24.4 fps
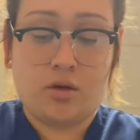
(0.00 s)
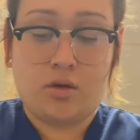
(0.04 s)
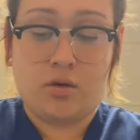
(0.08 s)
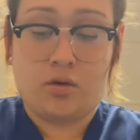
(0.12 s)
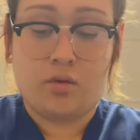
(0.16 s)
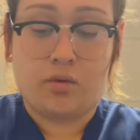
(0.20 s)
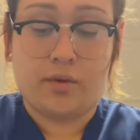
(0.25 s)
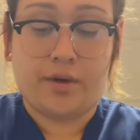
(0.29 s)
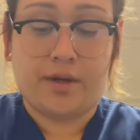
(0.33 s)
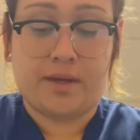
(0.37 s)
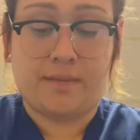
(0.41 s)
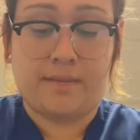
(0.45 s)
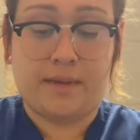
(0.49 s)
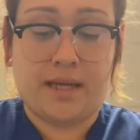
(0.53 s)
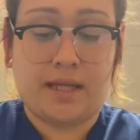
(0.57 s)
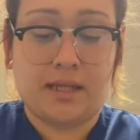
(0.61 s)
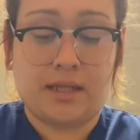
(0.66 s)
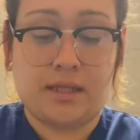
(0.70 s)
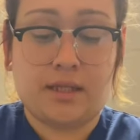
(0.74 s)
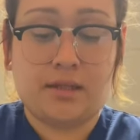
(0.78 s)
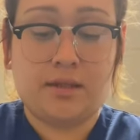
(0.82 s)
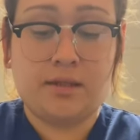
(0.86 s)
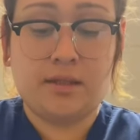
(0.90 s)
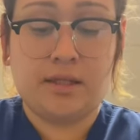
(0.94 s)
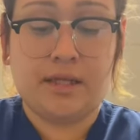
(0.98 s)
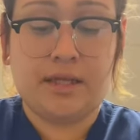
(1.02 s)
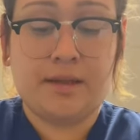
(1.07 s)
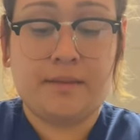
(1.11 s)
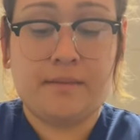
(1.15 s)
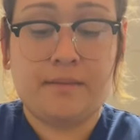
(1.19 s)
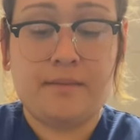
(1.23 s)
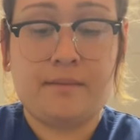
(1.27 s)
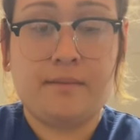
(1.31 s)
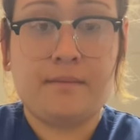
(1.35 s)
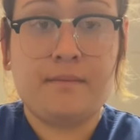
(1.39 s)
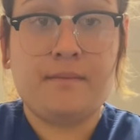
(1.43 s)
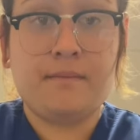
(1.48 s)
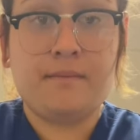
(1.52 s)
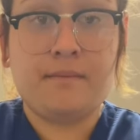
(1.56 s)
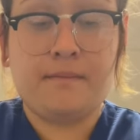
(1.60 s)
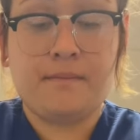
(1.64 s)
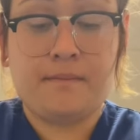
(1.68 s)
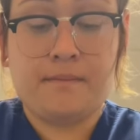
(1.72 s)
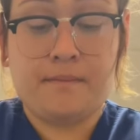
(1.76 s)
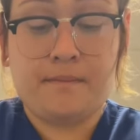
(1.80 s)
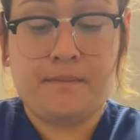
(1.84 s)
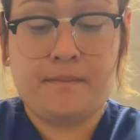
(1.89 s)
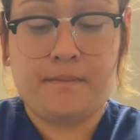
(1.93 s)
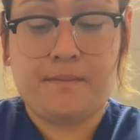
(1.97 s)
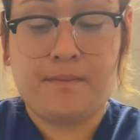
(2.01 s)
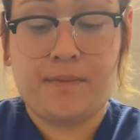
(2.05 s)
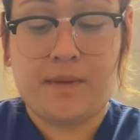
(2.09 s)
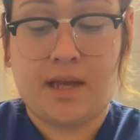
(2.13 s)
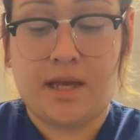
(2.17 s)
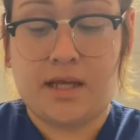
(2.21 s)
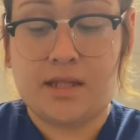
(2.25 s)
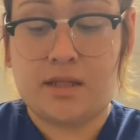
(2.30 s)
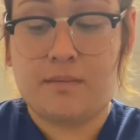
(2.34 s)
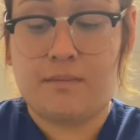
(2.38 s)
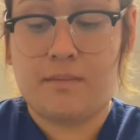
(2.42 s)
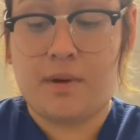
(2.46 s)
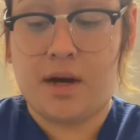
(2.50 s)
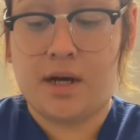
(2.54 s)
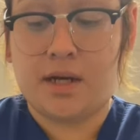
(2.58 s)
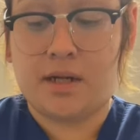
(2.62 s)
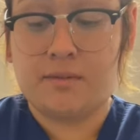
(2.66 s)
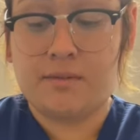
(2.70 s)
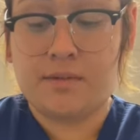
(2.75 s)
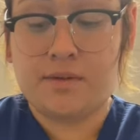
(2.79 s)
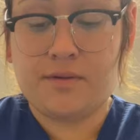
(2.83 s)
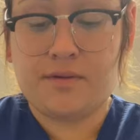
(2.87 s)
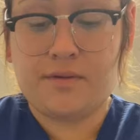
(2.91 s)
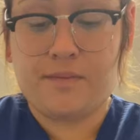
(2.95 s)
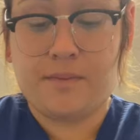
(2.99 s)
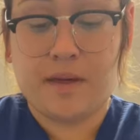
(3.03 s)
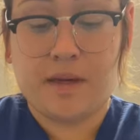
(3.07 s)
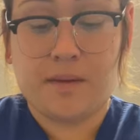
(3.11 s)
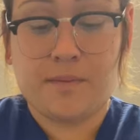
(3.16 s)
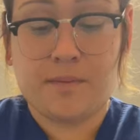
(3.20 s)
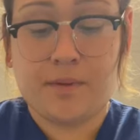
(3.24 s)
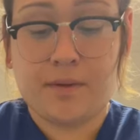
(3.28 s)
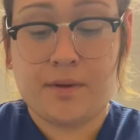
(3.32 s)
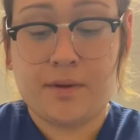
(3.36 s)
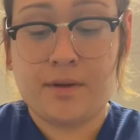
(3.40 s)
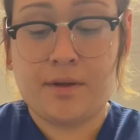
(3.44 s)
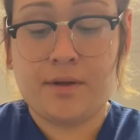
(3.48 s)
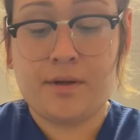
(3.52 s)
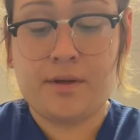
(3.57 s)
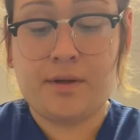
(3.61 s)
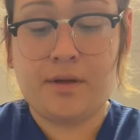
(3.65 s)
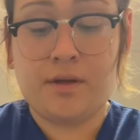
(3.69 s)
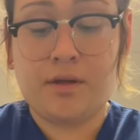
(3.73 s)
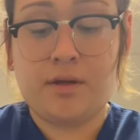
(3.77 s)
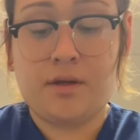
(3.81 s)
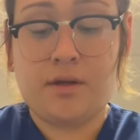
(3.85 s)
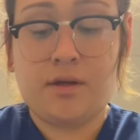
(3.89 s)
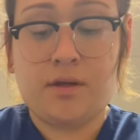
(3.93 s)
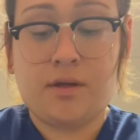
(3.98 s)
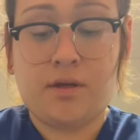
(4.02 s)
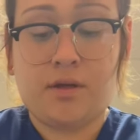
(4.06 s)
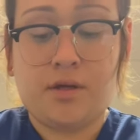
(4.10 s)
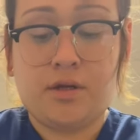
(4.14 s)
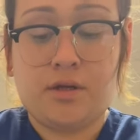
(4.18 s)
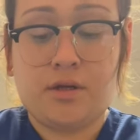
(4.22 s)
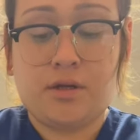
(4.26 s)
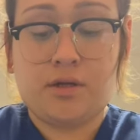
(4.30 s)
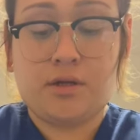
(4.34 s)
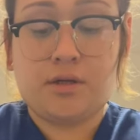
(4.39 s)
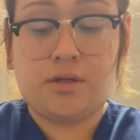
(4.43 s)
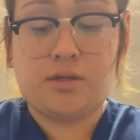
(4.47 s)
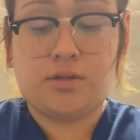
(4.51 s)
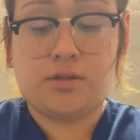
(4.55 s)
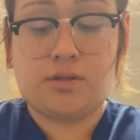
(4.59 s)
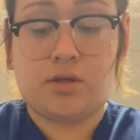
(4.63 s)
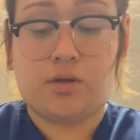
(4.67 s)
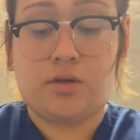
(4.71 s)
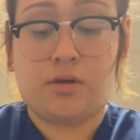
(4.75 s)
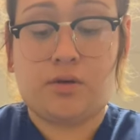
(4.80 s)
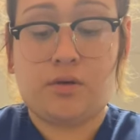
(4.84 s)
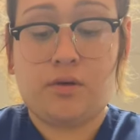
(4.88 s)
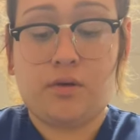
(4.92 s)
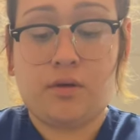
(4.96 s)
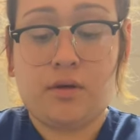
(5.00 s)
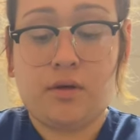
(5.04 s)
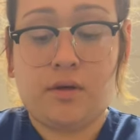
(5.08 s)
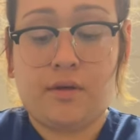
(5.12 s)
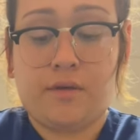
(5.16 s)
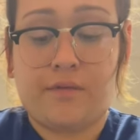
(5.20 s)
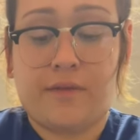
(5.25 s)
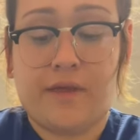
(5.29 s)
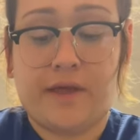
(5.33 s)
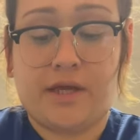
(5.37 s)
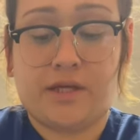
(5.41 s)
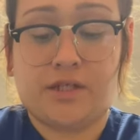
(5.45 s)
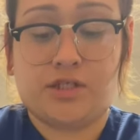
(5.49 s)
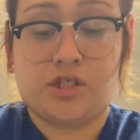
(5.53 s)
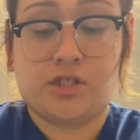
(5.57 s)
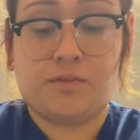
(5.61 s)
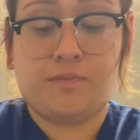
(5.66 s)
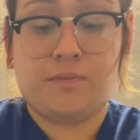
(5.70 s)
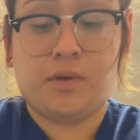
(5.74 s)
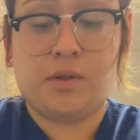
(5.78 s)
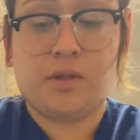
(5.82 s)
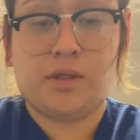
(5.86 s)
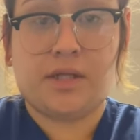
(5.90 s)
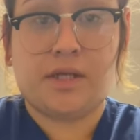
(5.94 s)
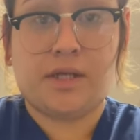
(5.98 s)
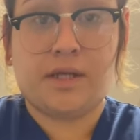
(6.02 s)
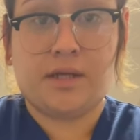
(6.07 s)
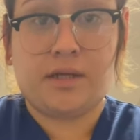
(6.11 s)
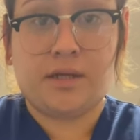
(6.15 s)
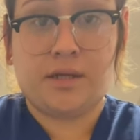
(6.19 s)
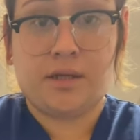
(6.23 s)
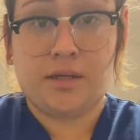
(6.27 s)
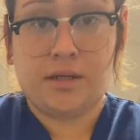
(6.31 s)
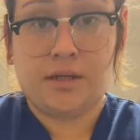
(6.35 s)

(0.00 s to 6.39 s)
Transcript: We're going to make a little lip at the bottom of the paper so they can just pull it